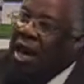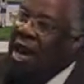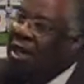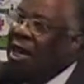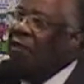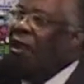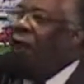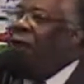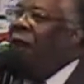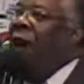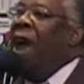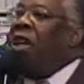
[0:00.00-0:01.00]
he said their
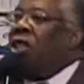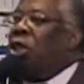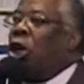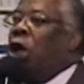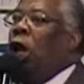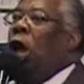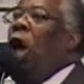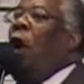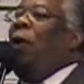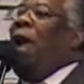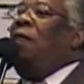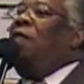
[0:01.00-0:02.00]
face
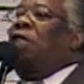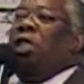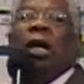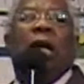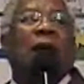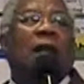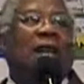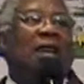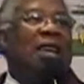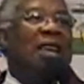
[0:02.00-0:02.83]
glowed like the sun.